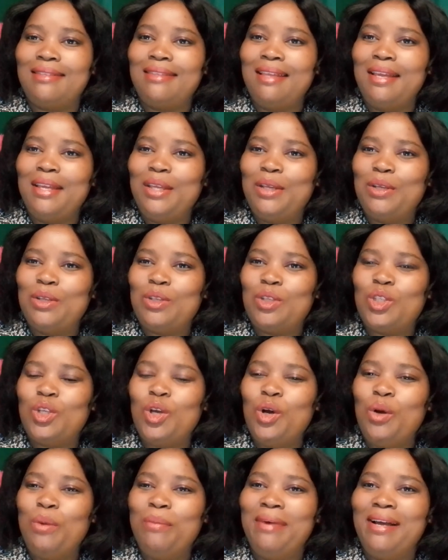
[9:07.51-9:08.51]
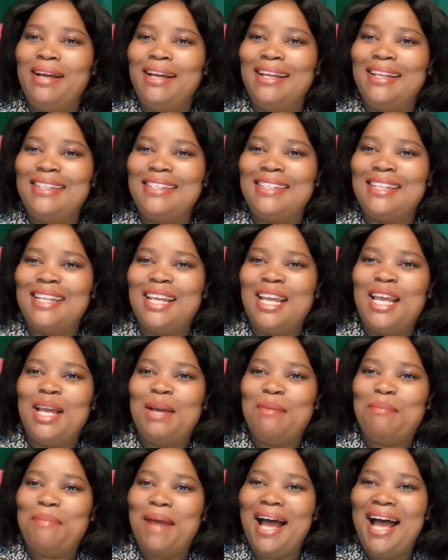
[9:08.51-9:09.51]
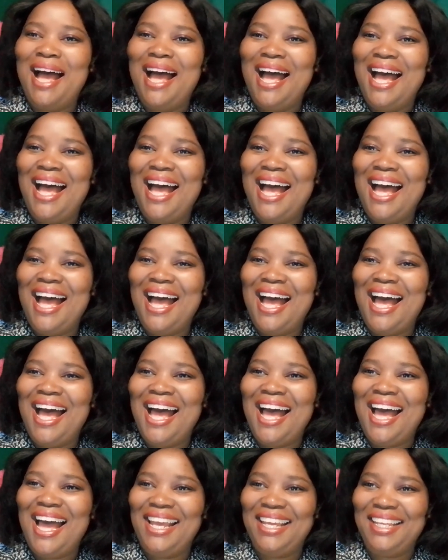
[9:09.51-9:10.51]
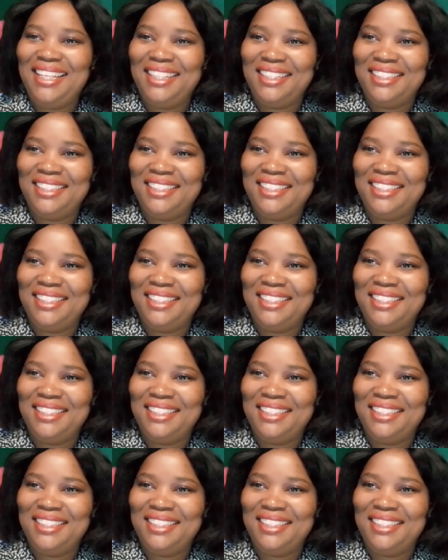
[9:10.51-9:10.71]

Thank you so much. Bye.